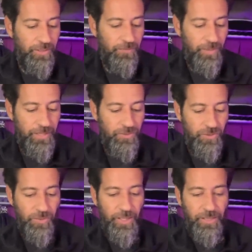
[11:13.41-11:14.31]
if I
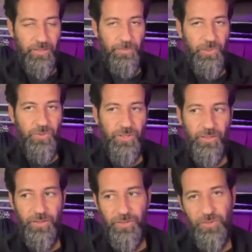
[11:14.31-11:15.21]
do end up
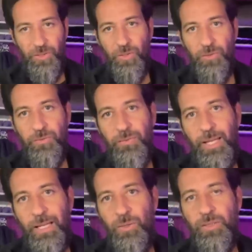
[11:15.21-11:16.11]
using this stove
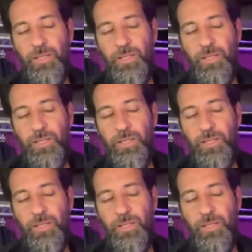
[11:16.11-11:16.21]
out